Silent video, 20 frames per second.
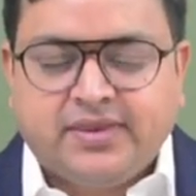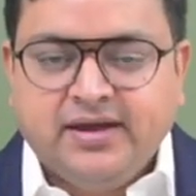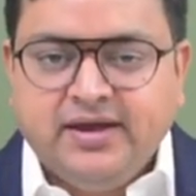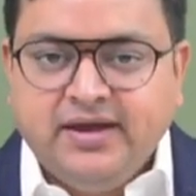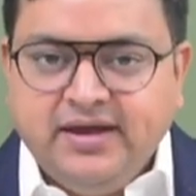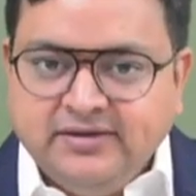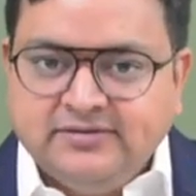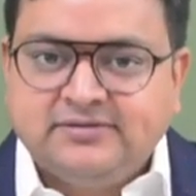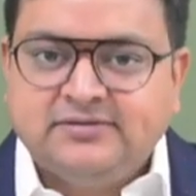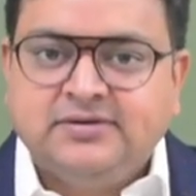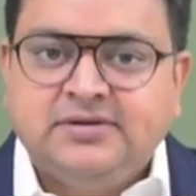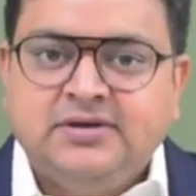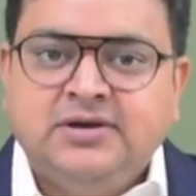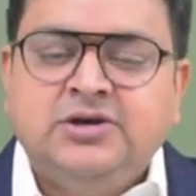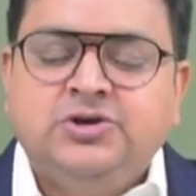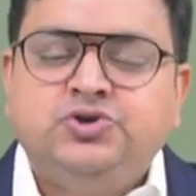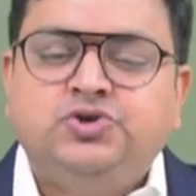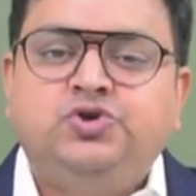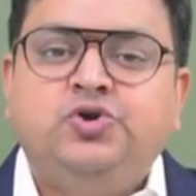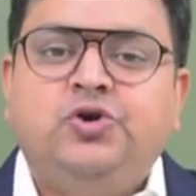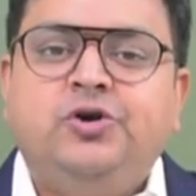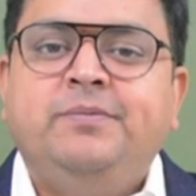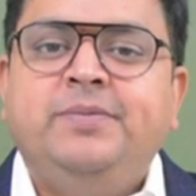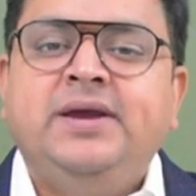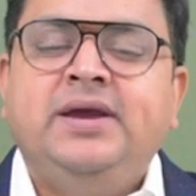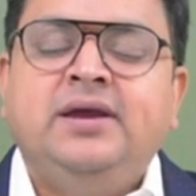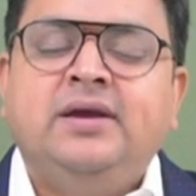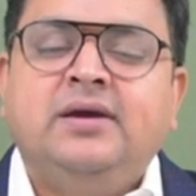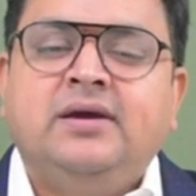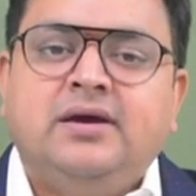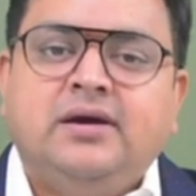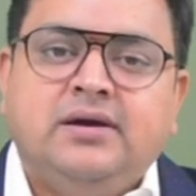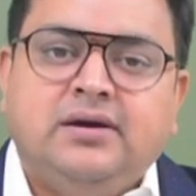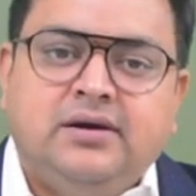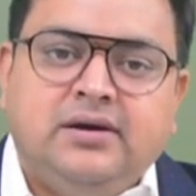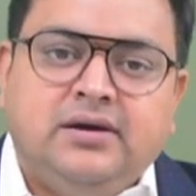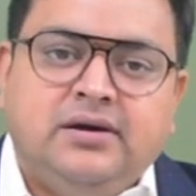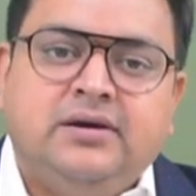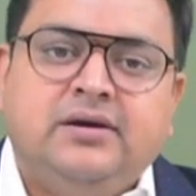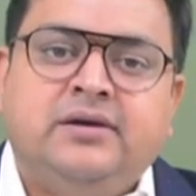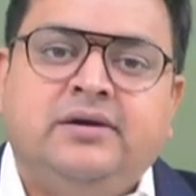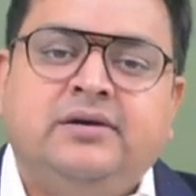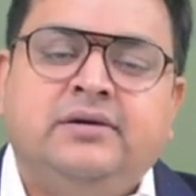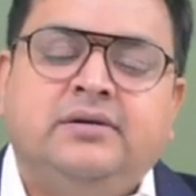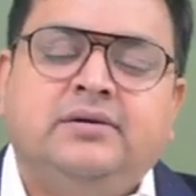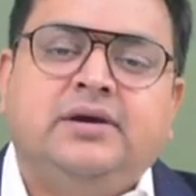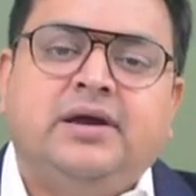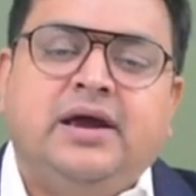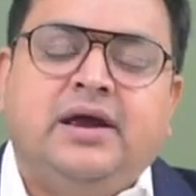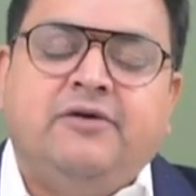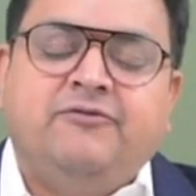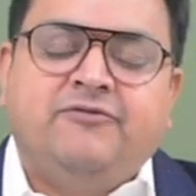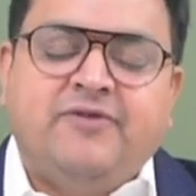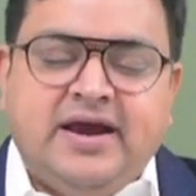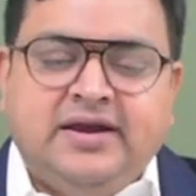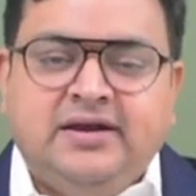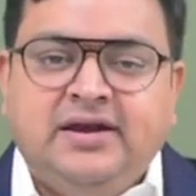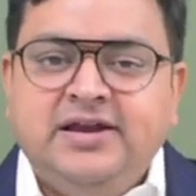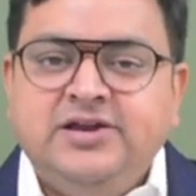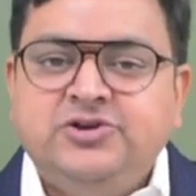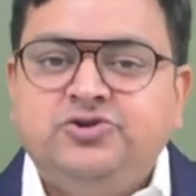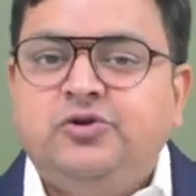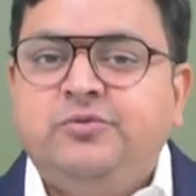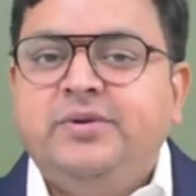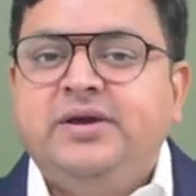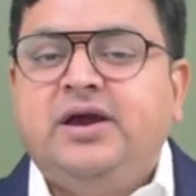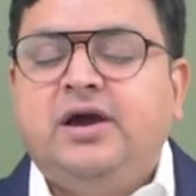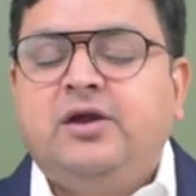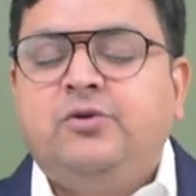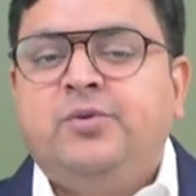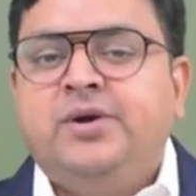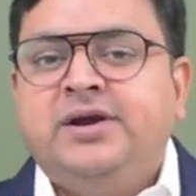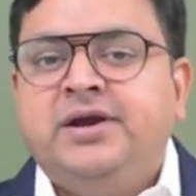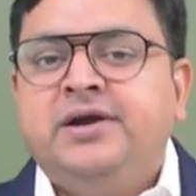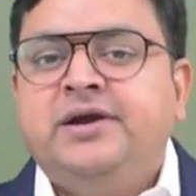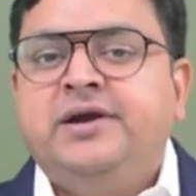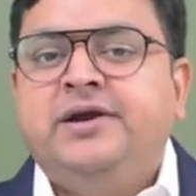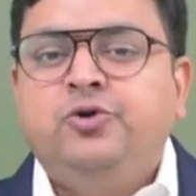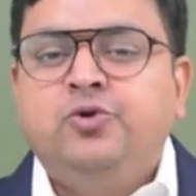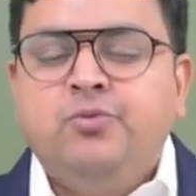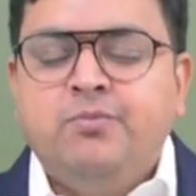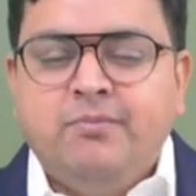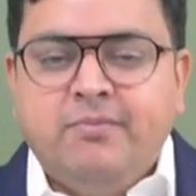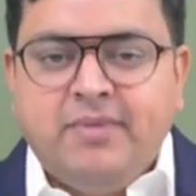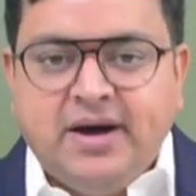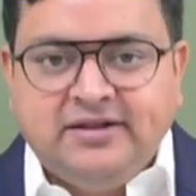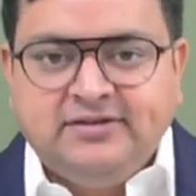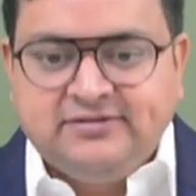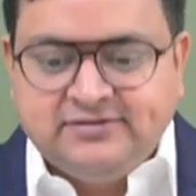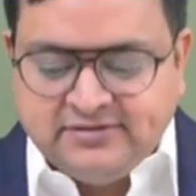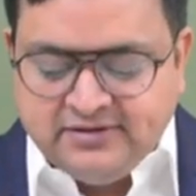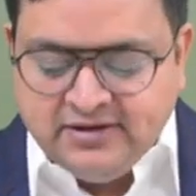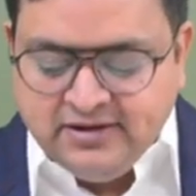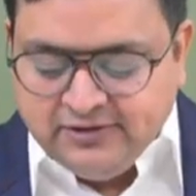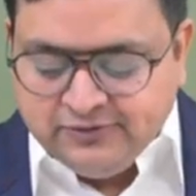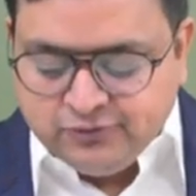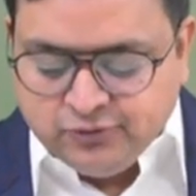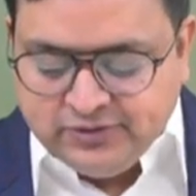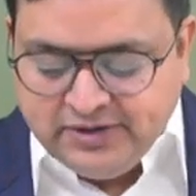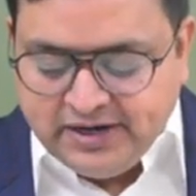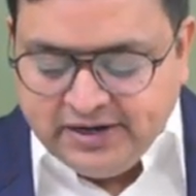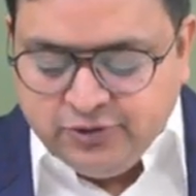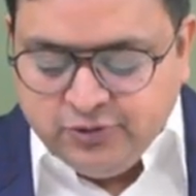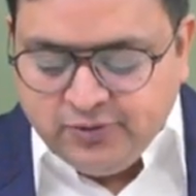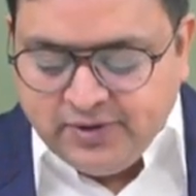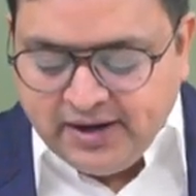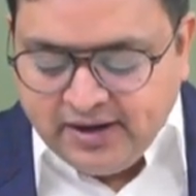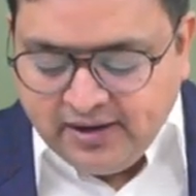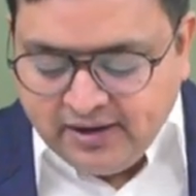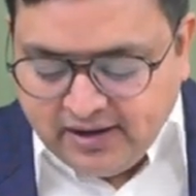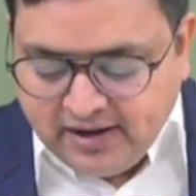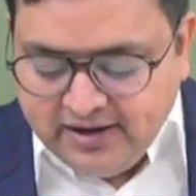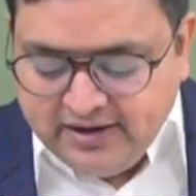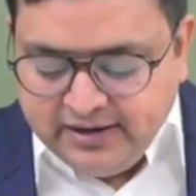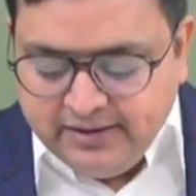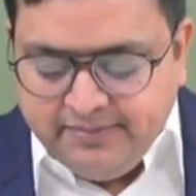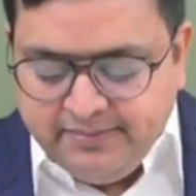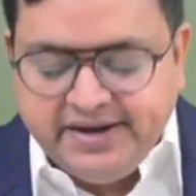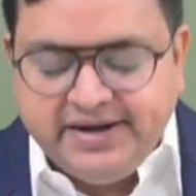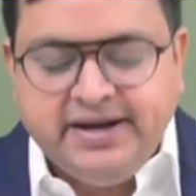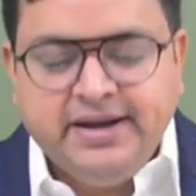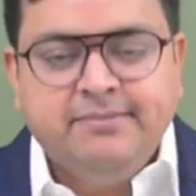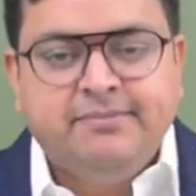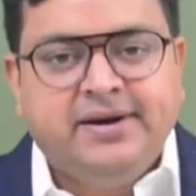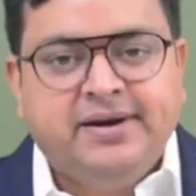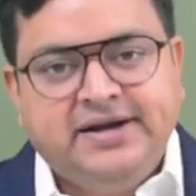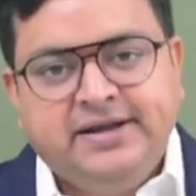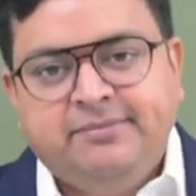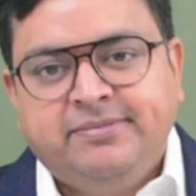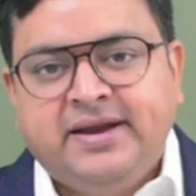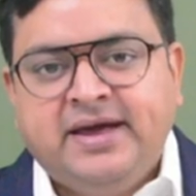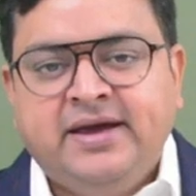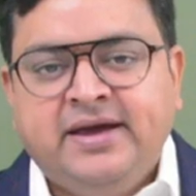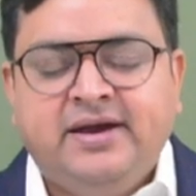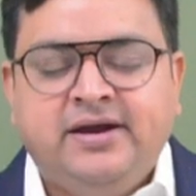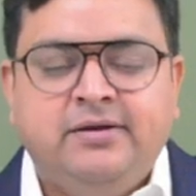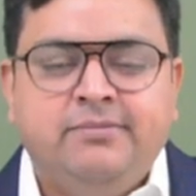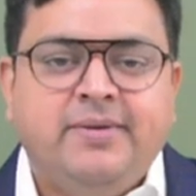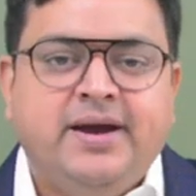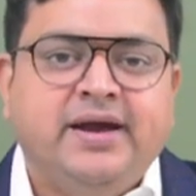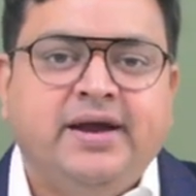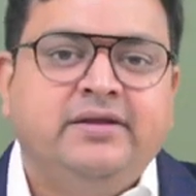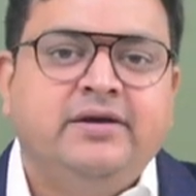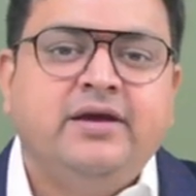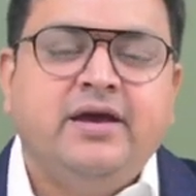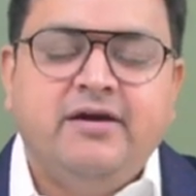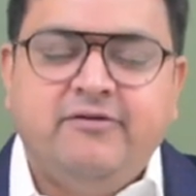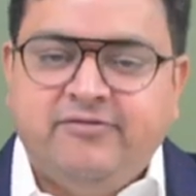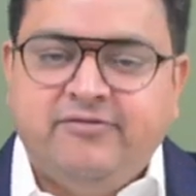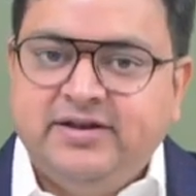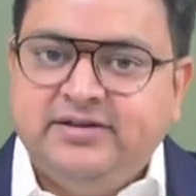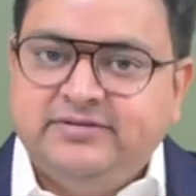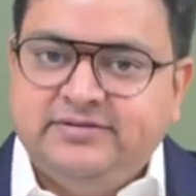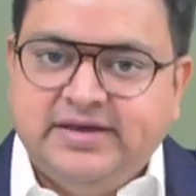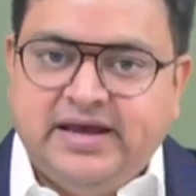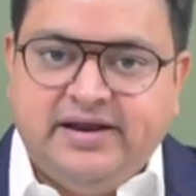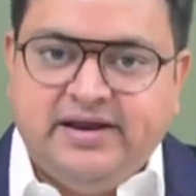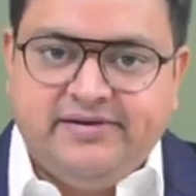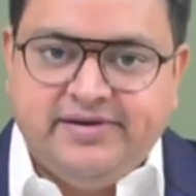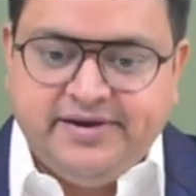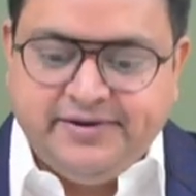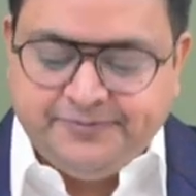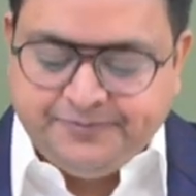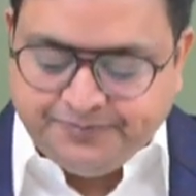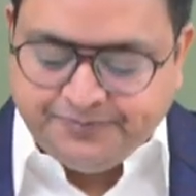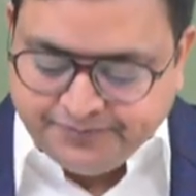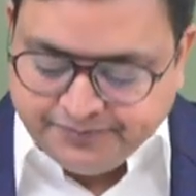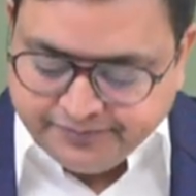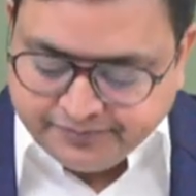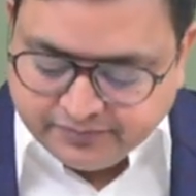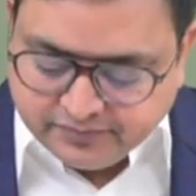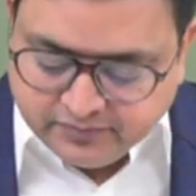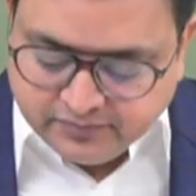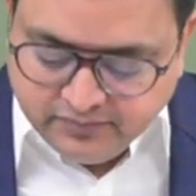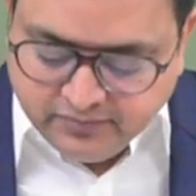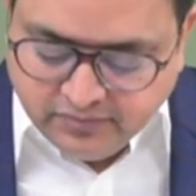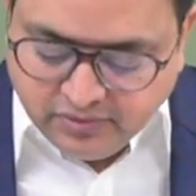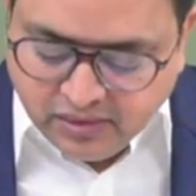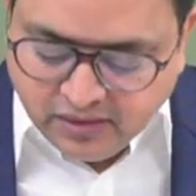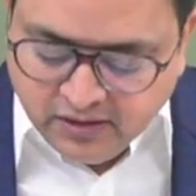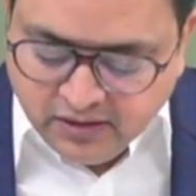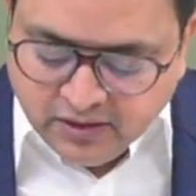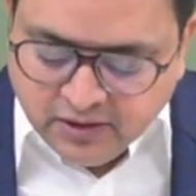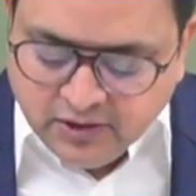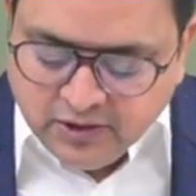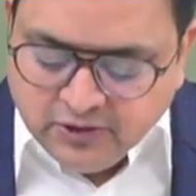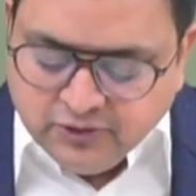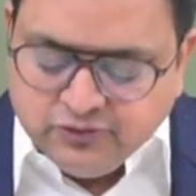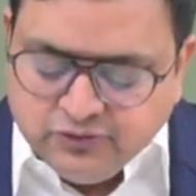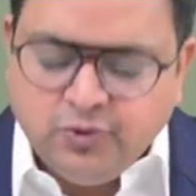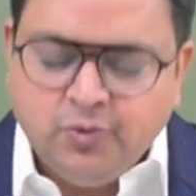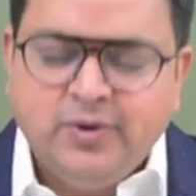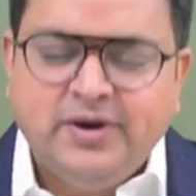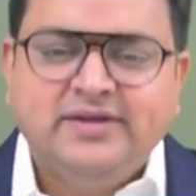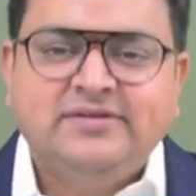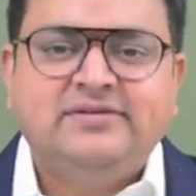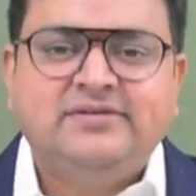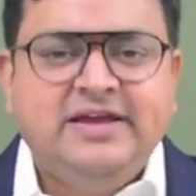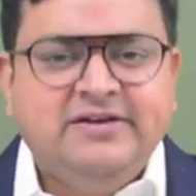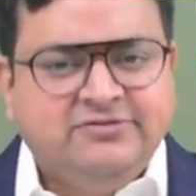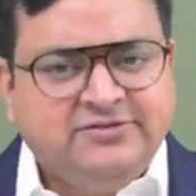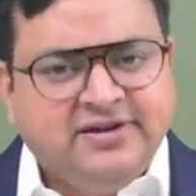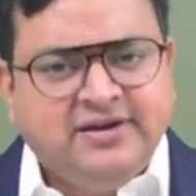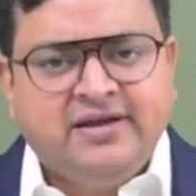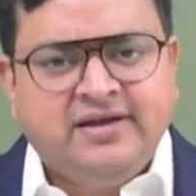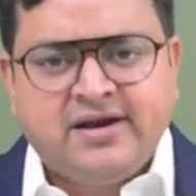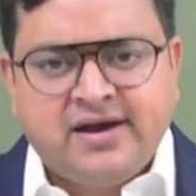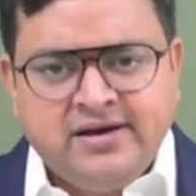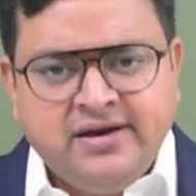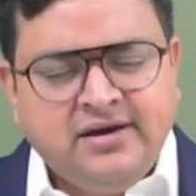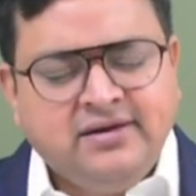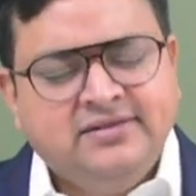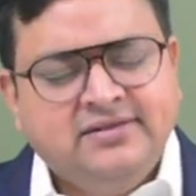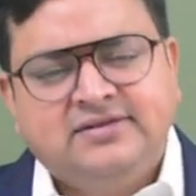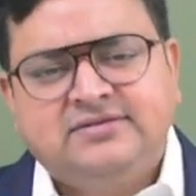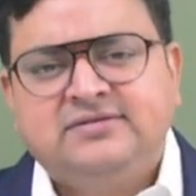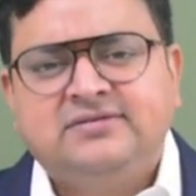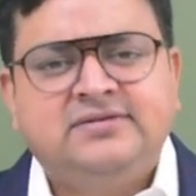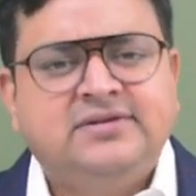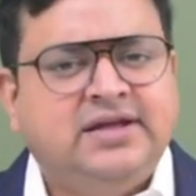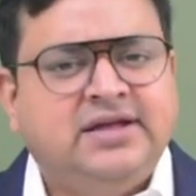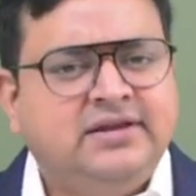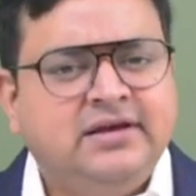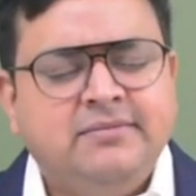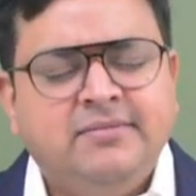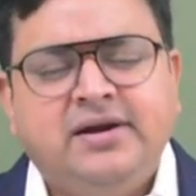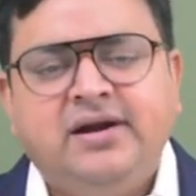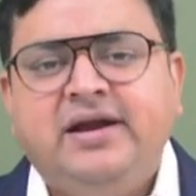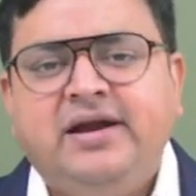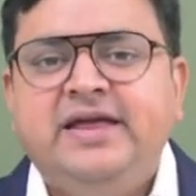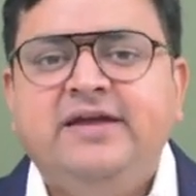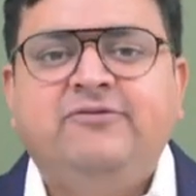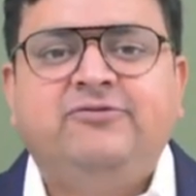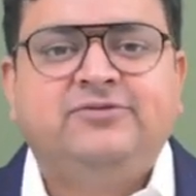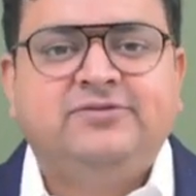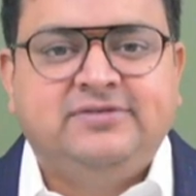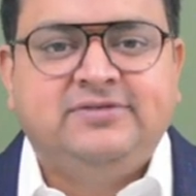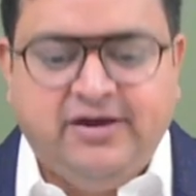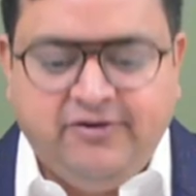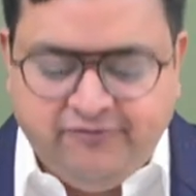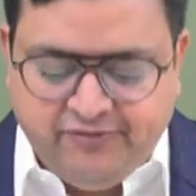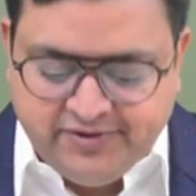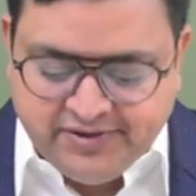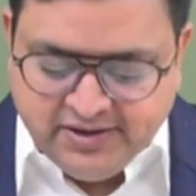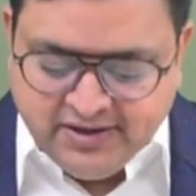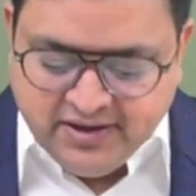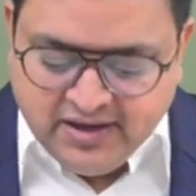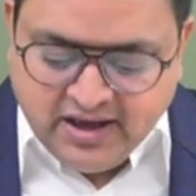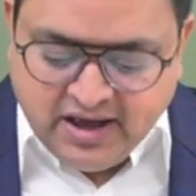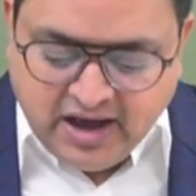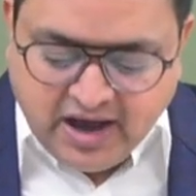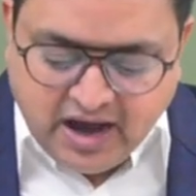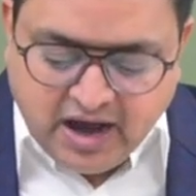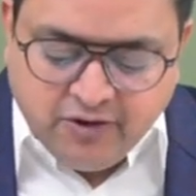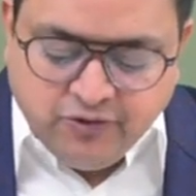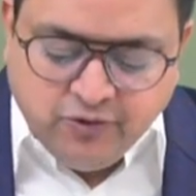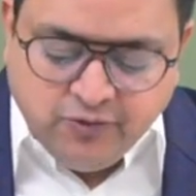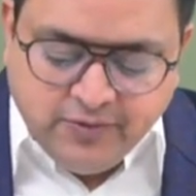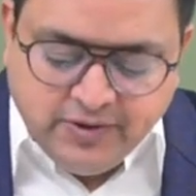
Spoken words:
is should be finally should be converted into months so that you can ultimately multiply it by the average salary. So what is leaves in credit? This is nothing but leave saved. How you